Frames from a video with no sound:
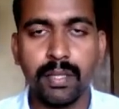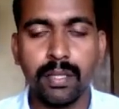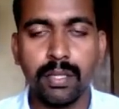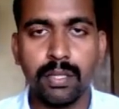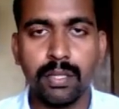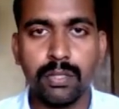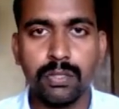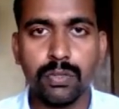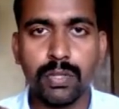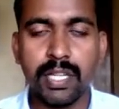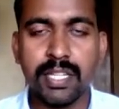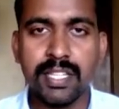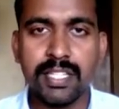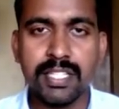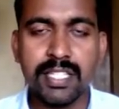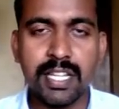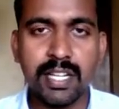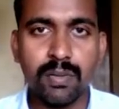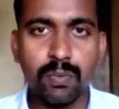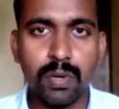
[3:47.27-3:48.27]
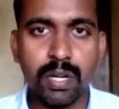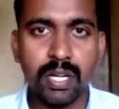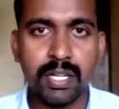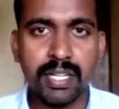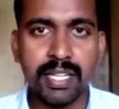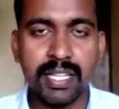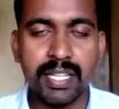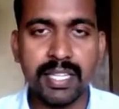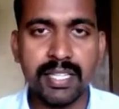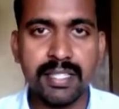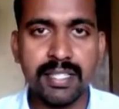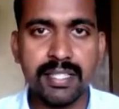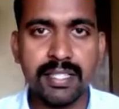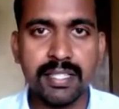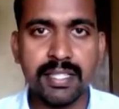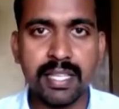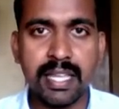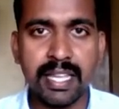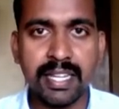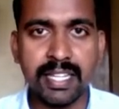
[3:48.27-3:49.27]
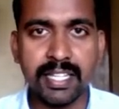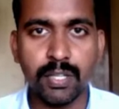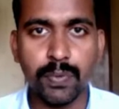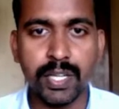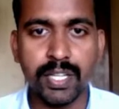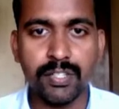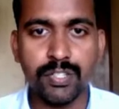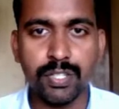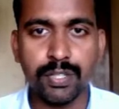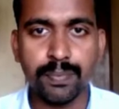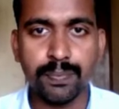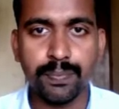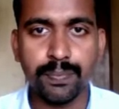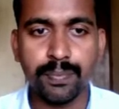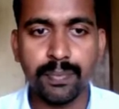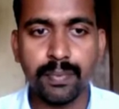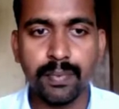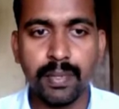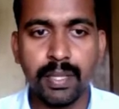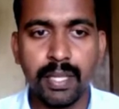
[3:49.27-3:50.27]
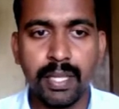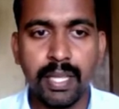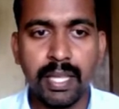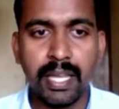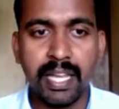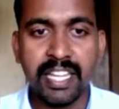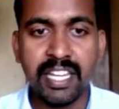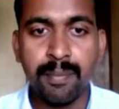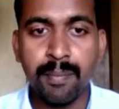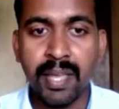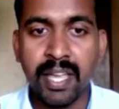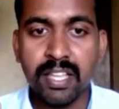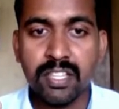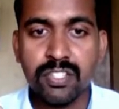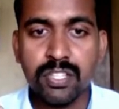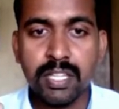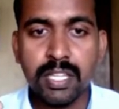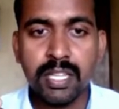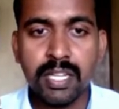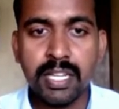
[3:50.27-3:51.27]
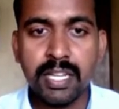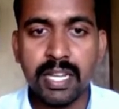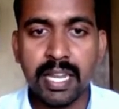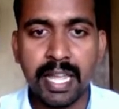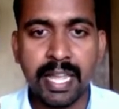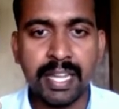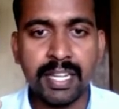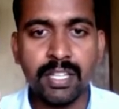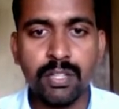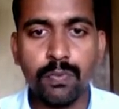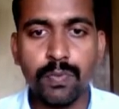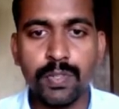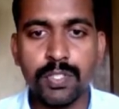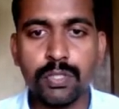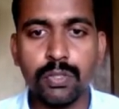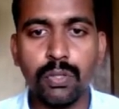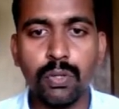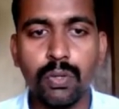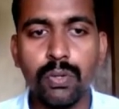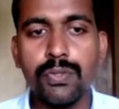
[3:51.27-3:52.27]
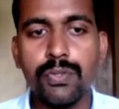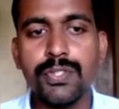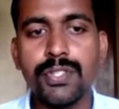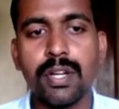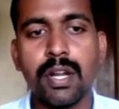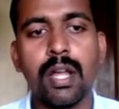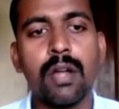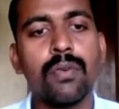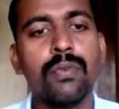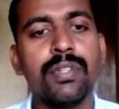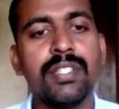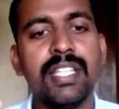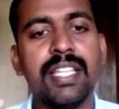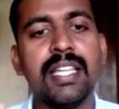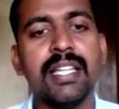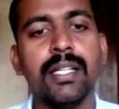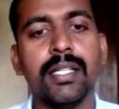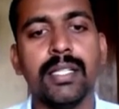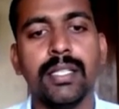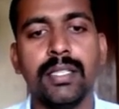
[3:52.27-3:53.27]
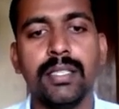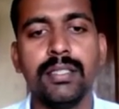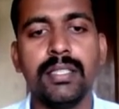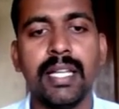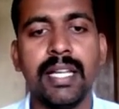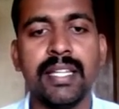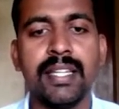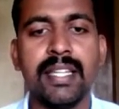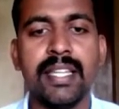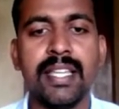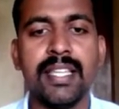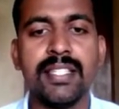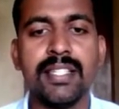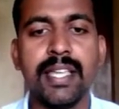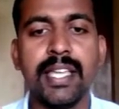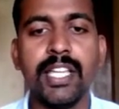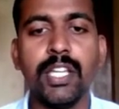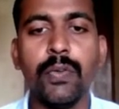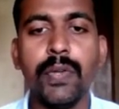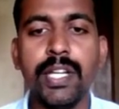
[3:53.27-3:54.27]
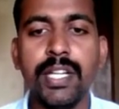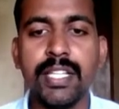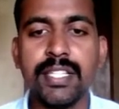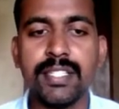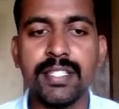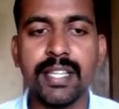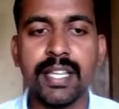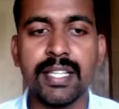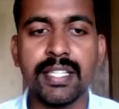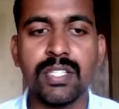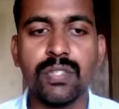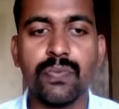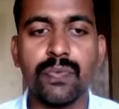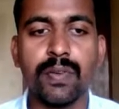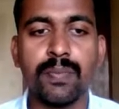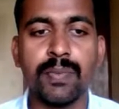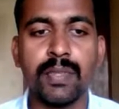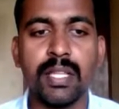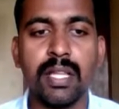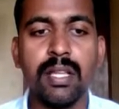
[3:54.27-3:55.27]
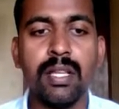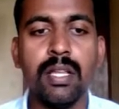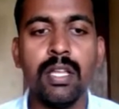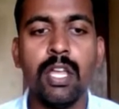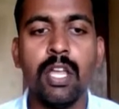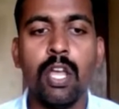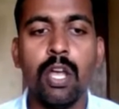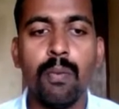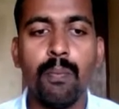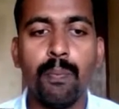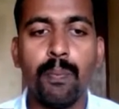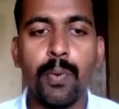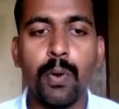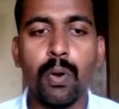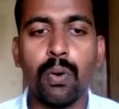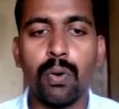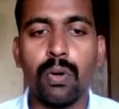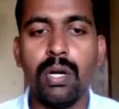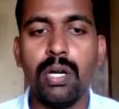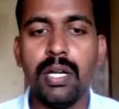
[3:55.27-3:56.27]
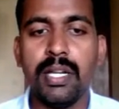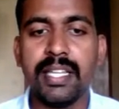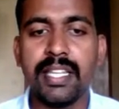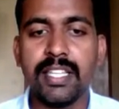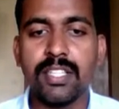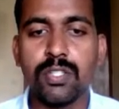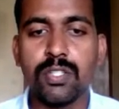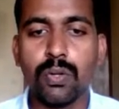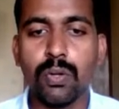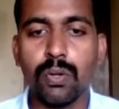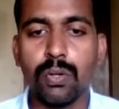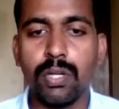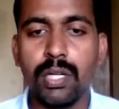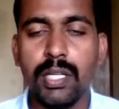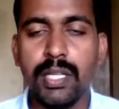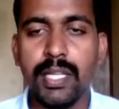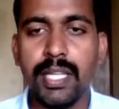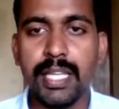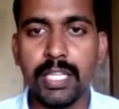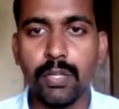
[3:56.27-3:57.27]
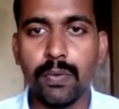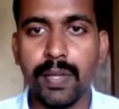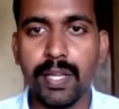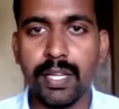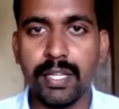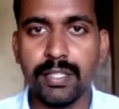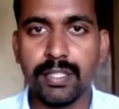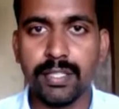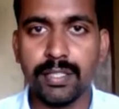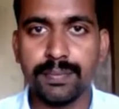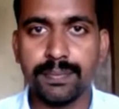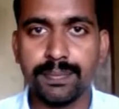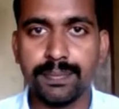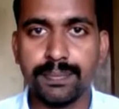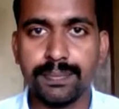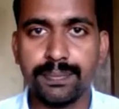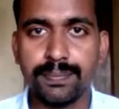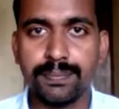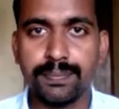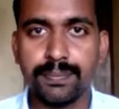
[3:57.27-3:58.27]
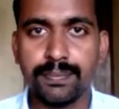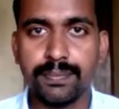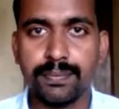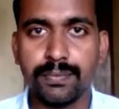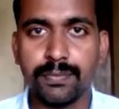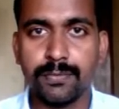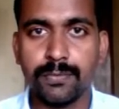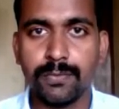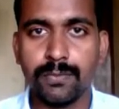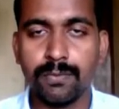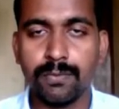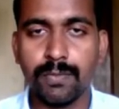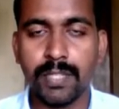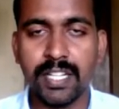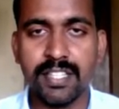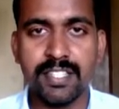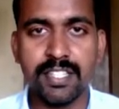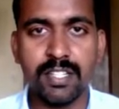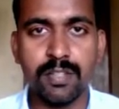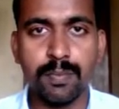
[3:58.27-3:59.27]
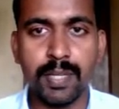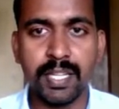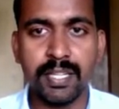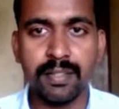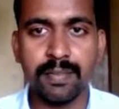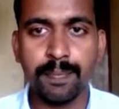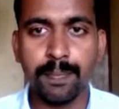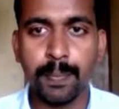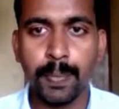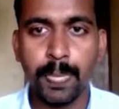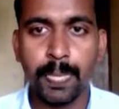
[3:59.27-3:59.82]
So let us learn what is an equator. An imaginary line which goes round the earth and is equidistant from the pole is called the equator. What does it mean?